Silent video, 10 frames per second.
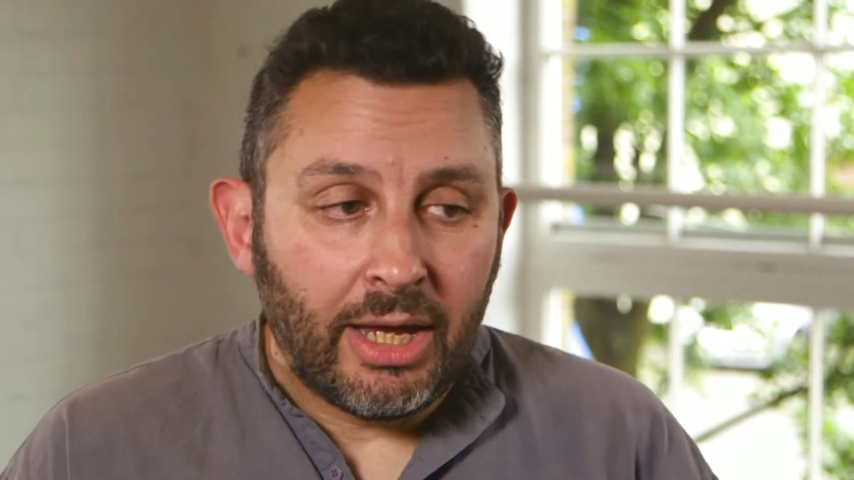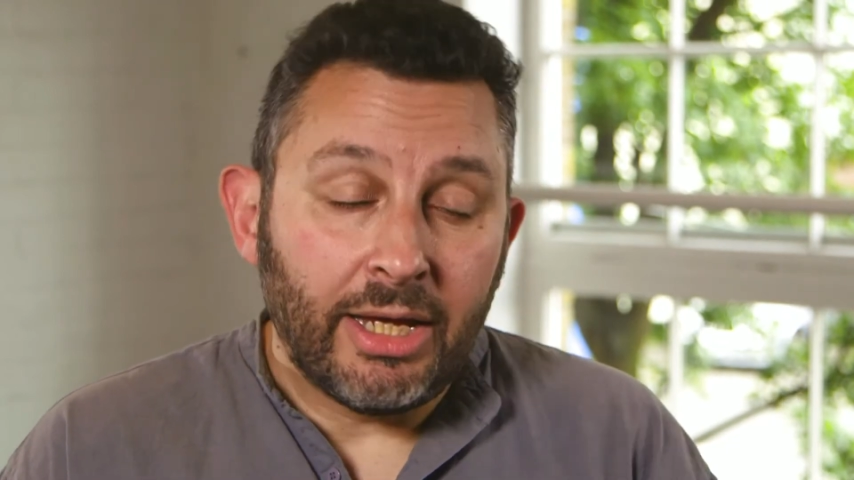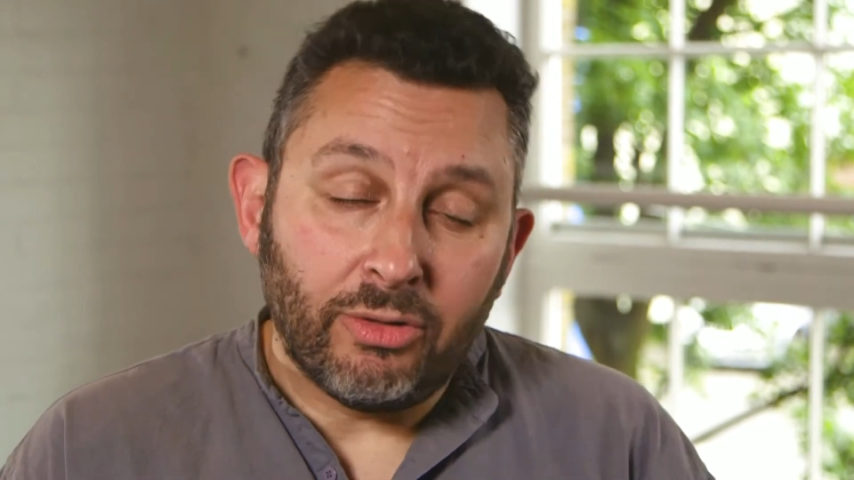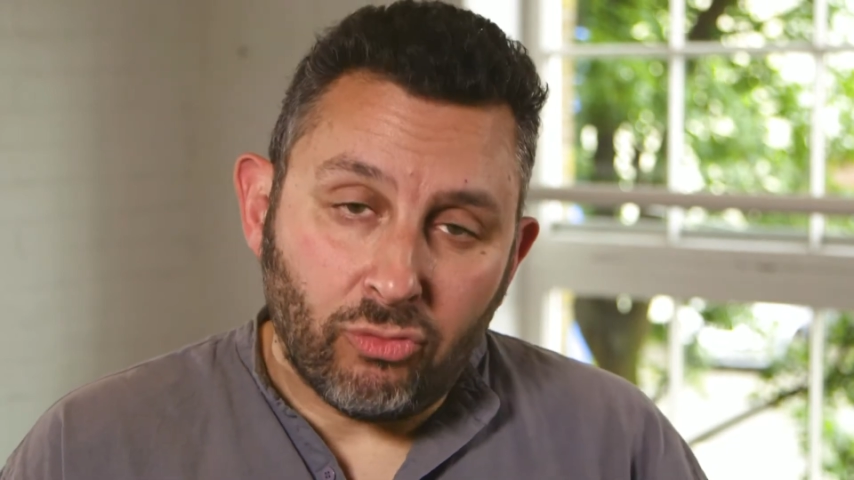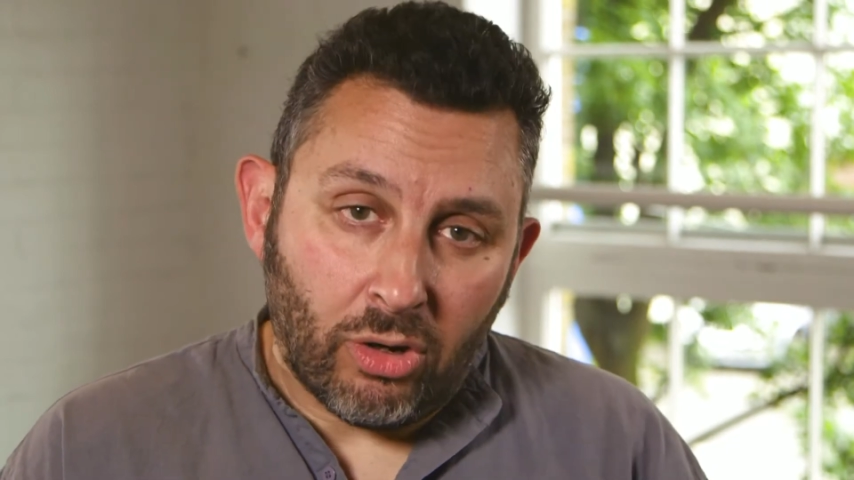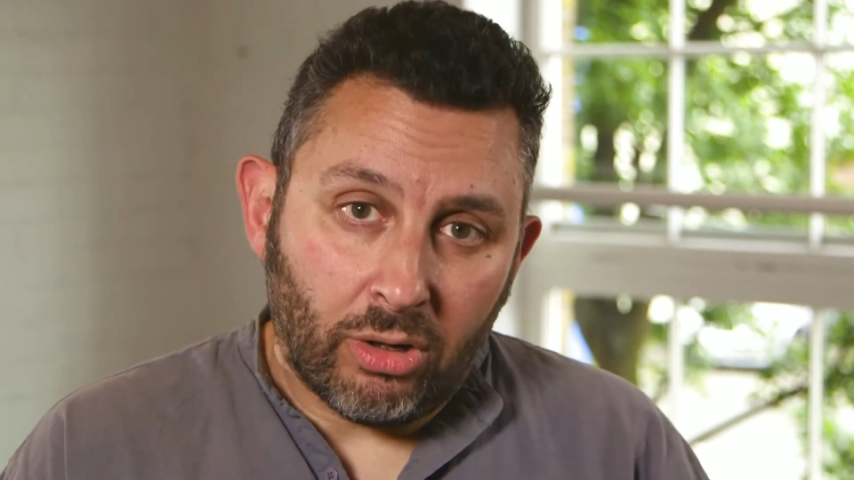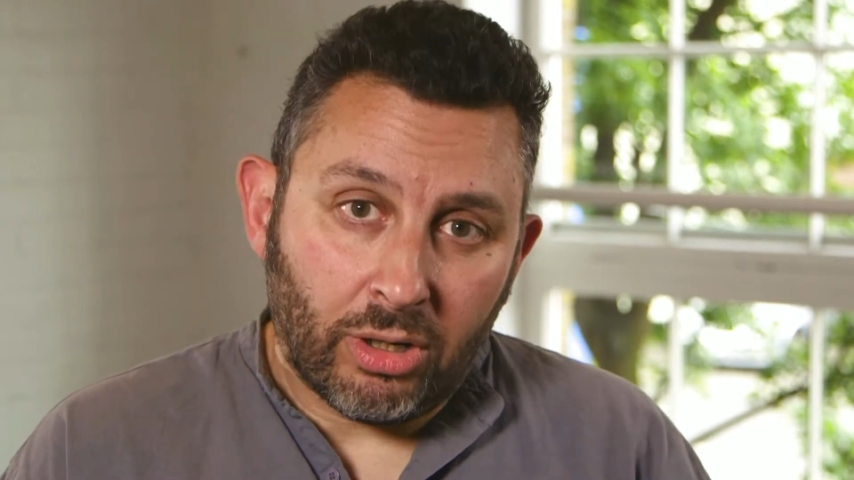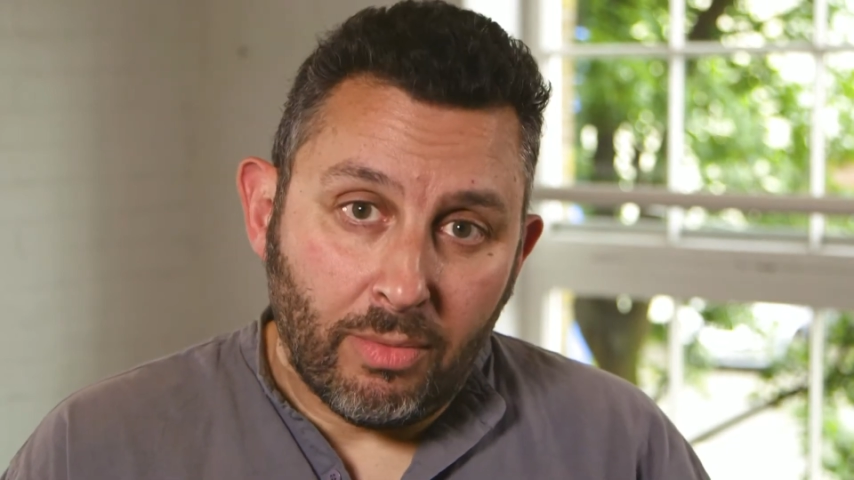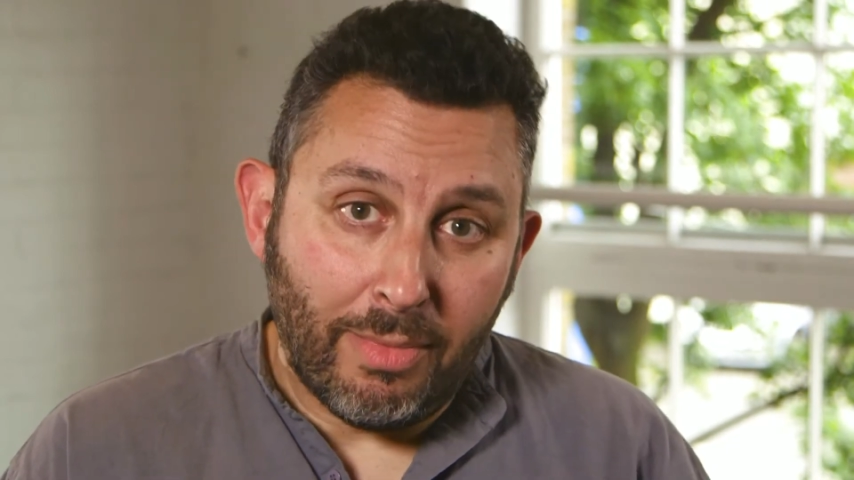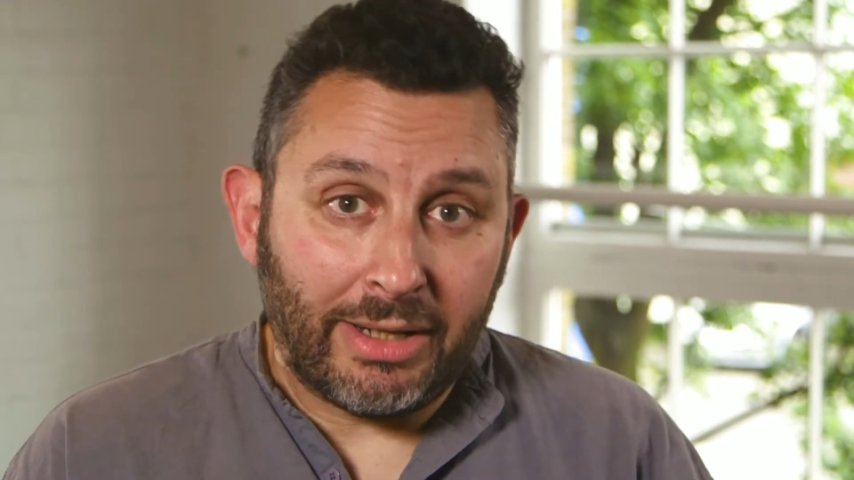In
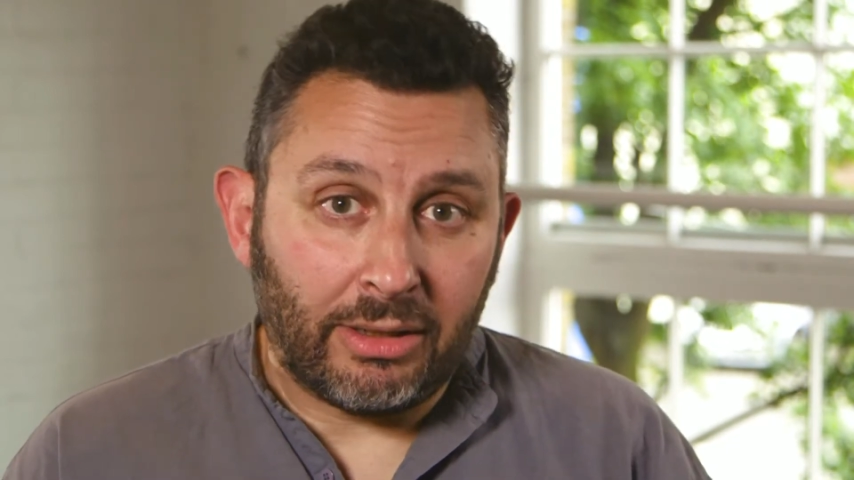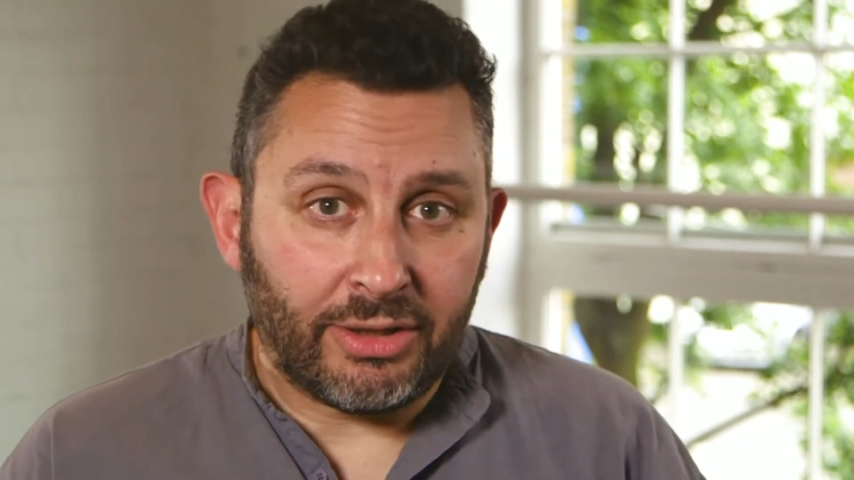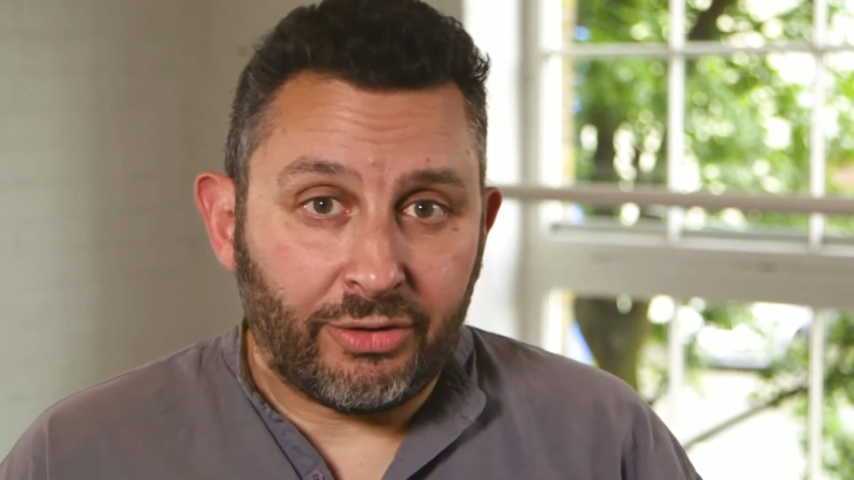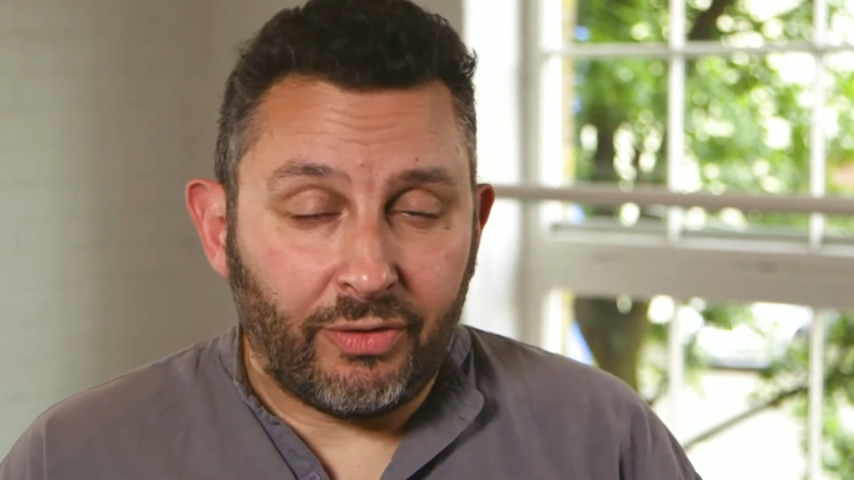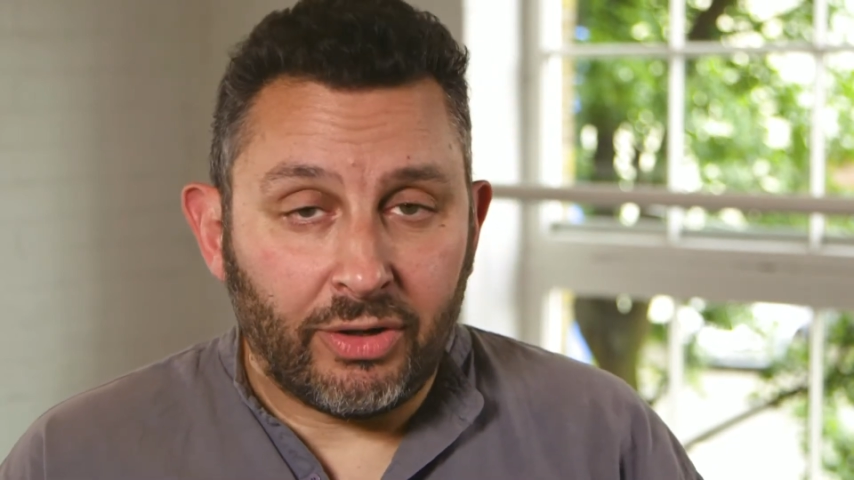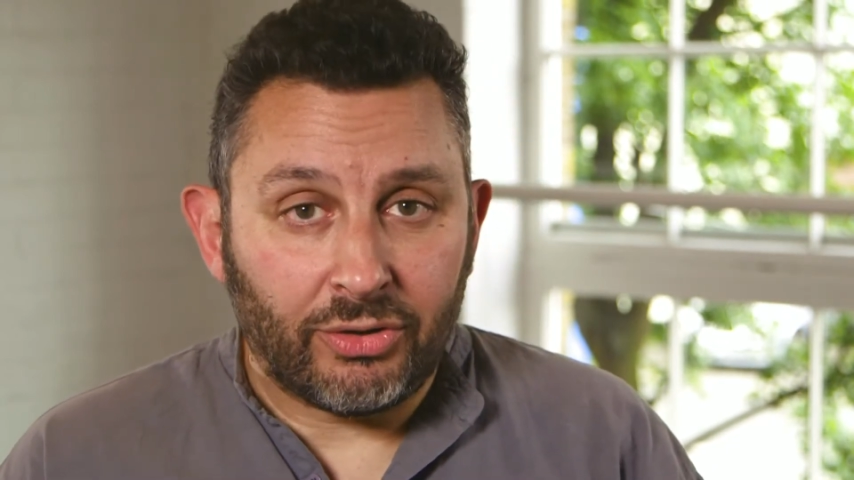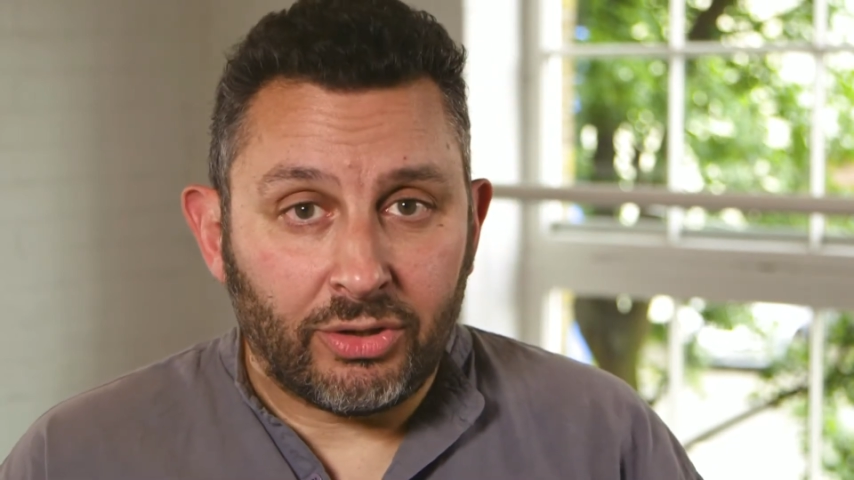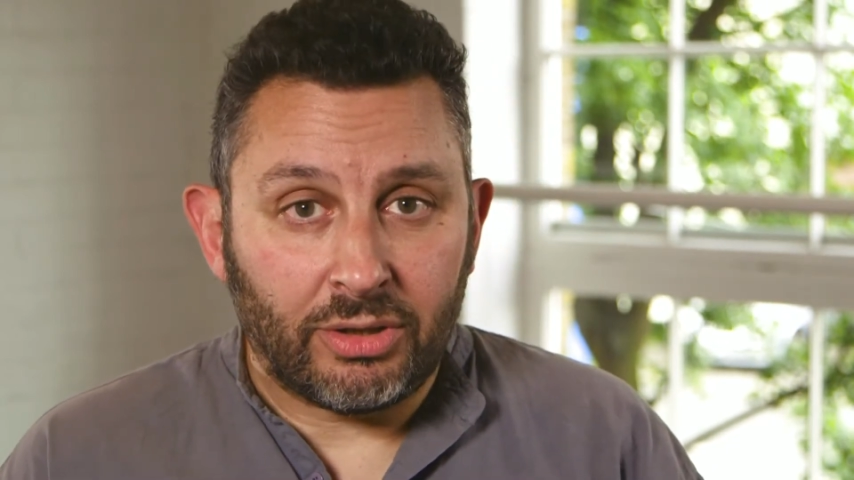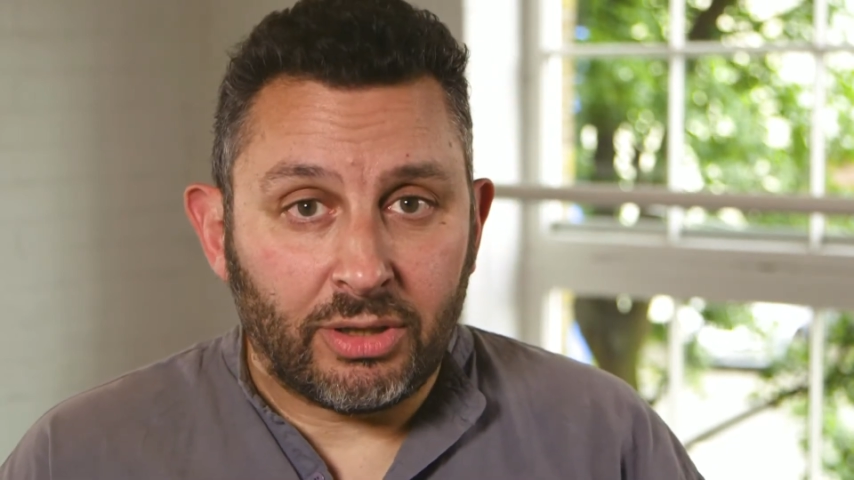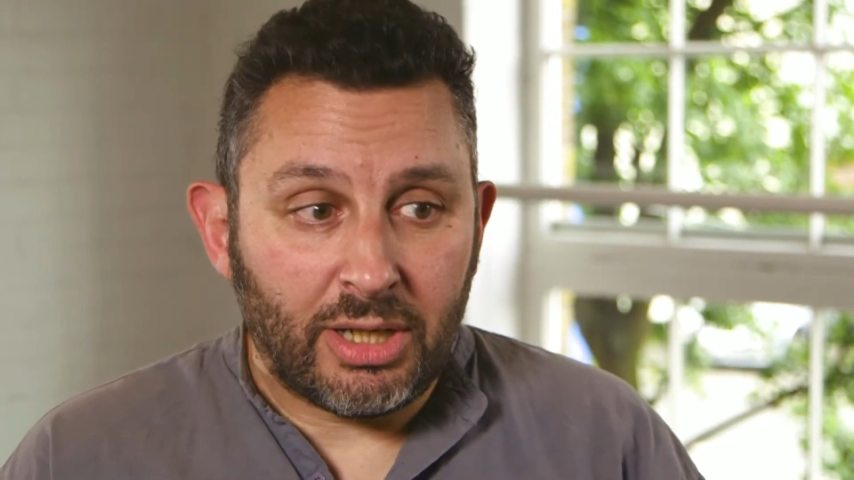rock, mental
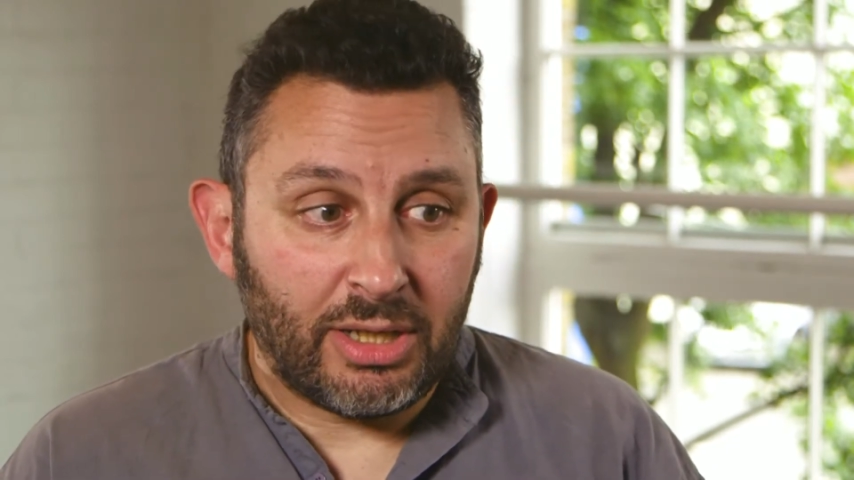dysfunction